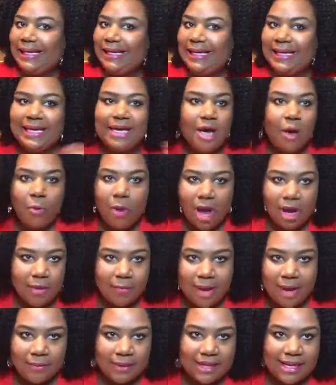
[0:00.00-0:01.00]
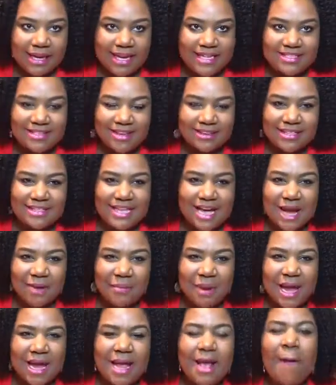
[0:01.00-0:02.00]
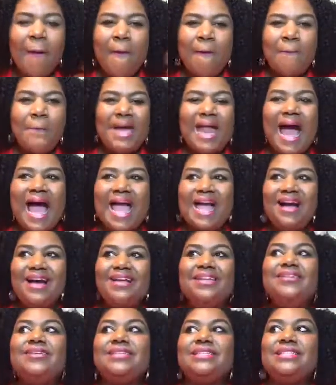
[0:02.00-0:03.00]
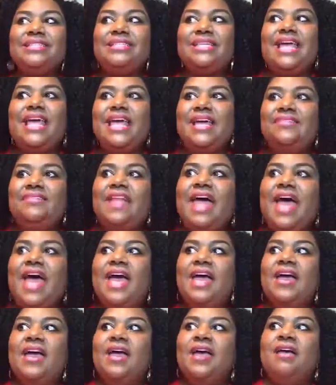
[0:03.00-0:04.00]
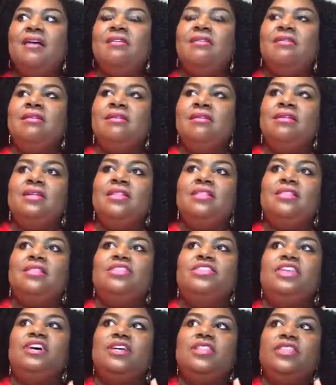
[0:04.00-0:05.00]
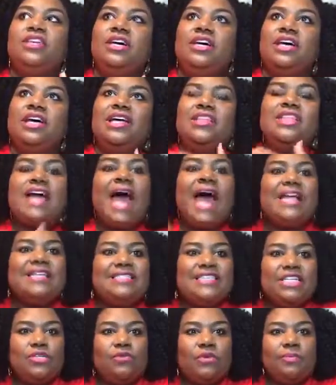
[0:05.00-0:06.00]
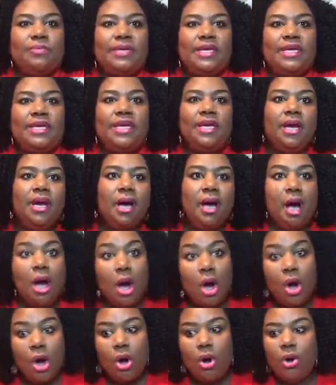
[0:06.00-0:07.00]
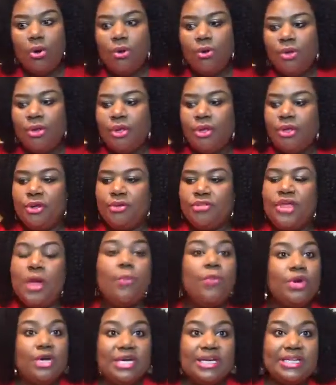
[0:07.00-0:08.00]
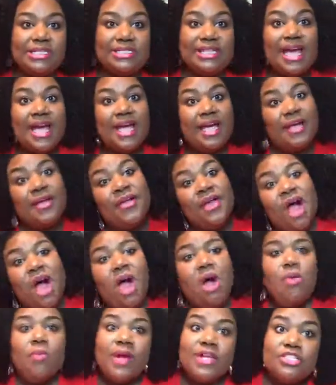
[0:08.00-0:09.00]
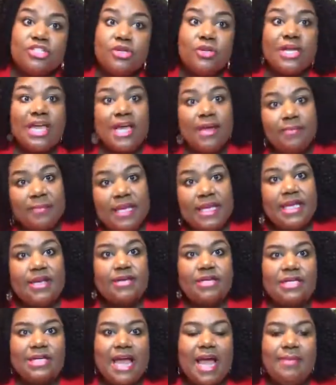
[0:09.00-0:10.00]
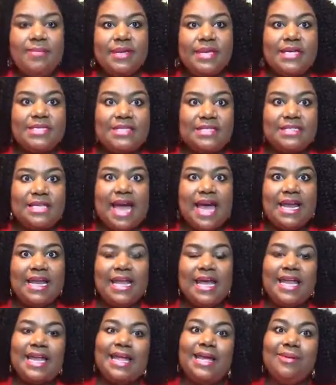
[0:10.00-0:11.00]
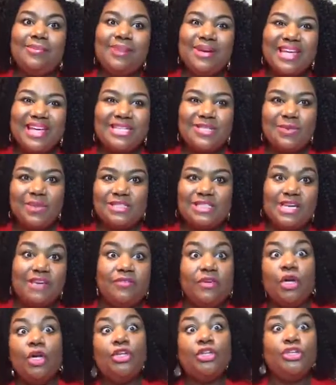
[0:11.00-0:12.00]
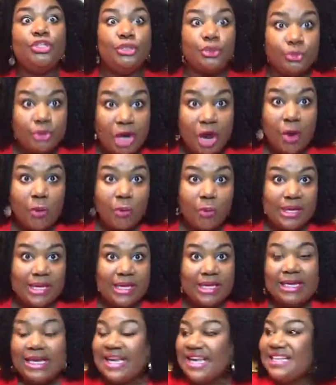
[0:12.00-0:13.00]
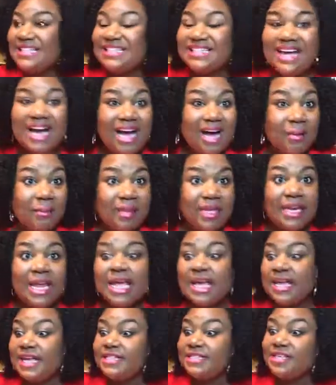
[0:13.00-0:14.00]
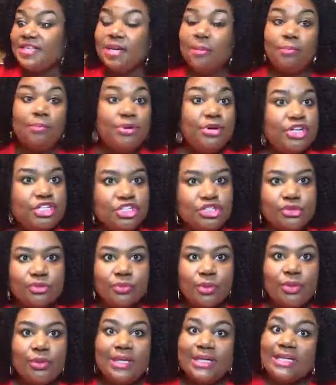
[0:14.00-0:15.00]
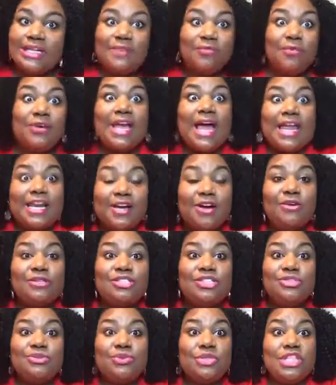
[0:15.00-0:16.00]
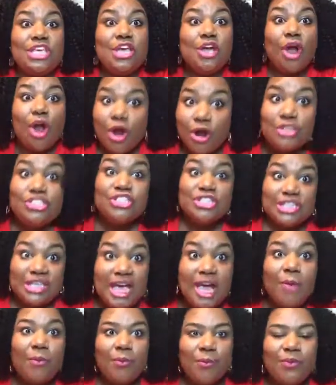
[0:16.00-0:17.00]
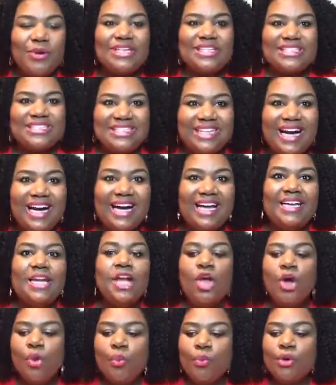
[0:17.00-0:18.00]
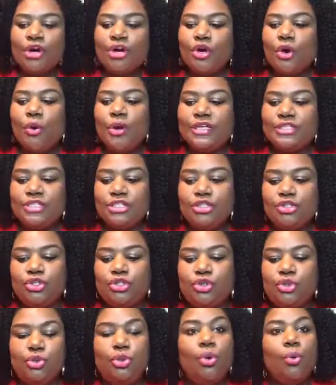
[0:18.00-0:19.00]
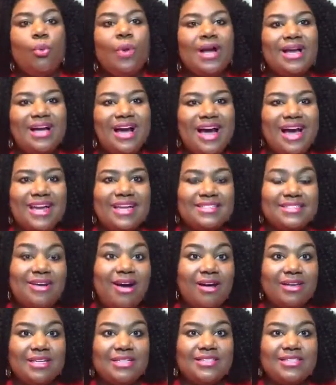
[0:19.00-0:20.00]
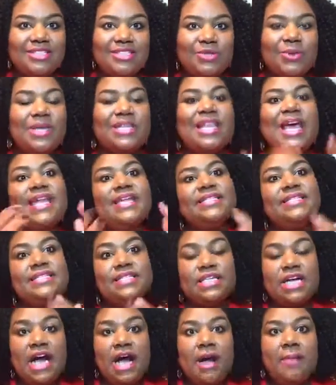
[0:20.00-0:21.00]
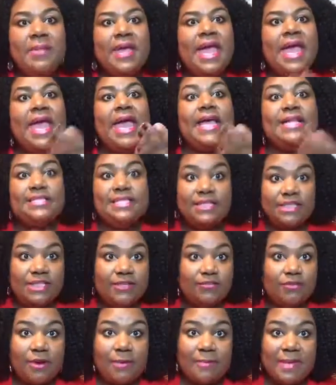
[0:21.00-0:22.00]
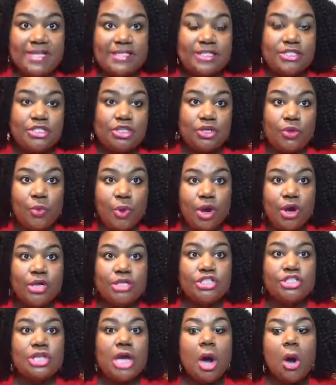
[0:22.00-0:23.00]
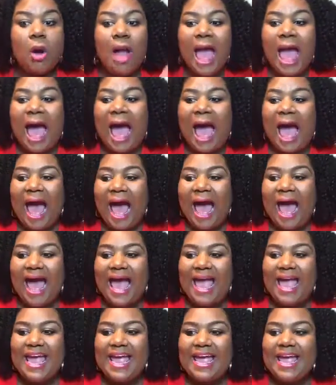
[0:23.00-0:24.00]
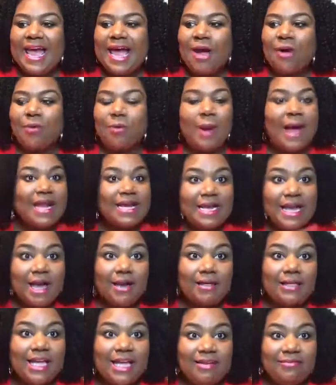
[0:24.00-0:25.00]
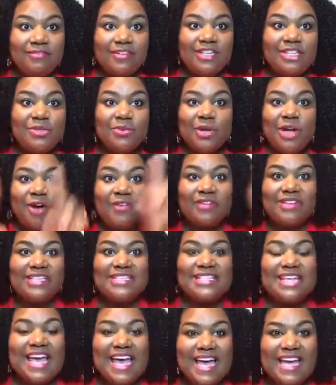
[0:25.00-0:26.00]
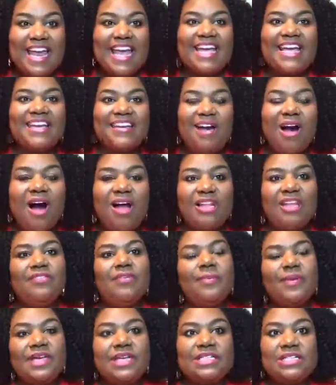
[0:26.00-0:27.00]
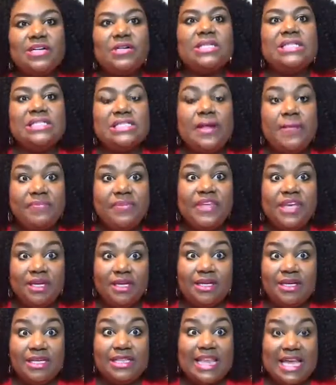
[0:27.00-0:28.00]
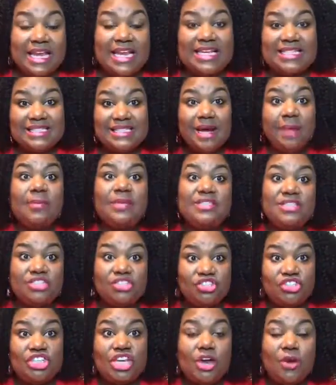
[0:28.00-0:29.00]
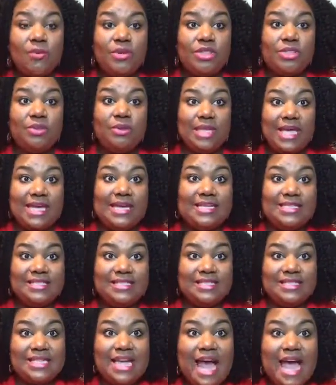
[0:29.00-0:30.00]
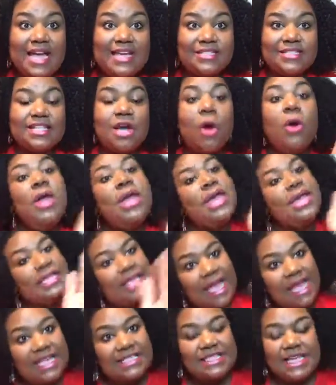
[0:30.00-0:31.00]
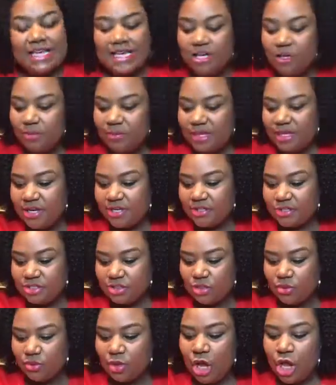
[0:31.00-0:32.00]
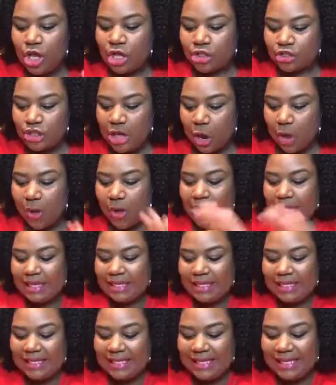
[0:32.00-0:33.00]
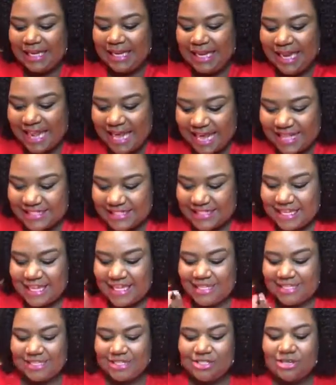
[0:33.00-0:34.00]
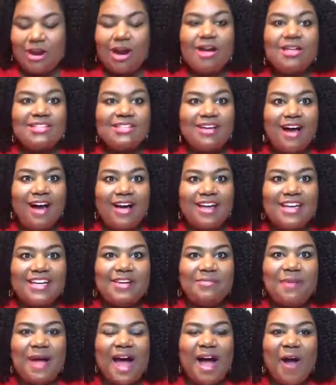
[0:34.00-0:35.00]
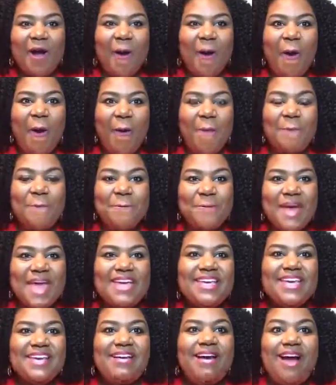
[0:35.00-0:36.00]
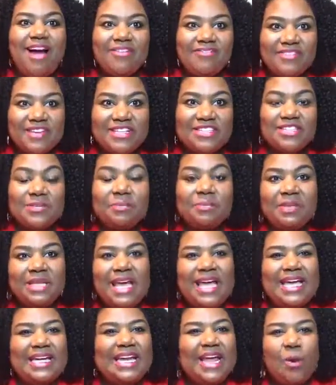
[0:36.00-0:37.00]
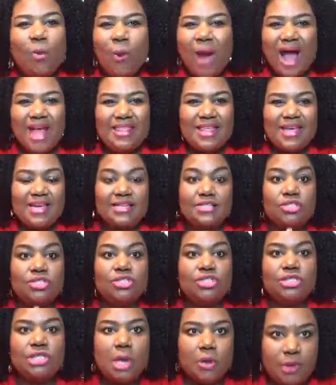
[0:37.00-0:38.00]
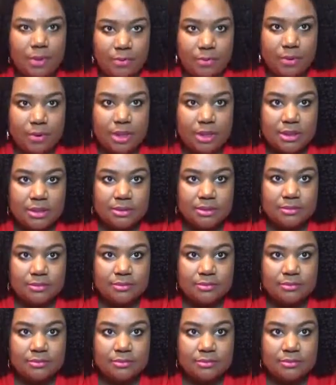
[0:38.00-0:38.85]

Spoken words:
He don't walk around with headaches all the time, right? But I understand that the idea would be, that we're gonna say, Reginald can't be here tonight because he's got a headache. But guess what, devil? You don't win. He's coming. He's gonna push through it. And if we gotta go to the urgent care when we're done, we're going to do what God has called us to do, and that is to come and deliver a message and a word. So I right now claim victory over this headache and all of it, because there is something good that he's coming to share with you ladies tonight. So like I said, he'll be here soon. So let's start talking about making our vision plain and why that is so important.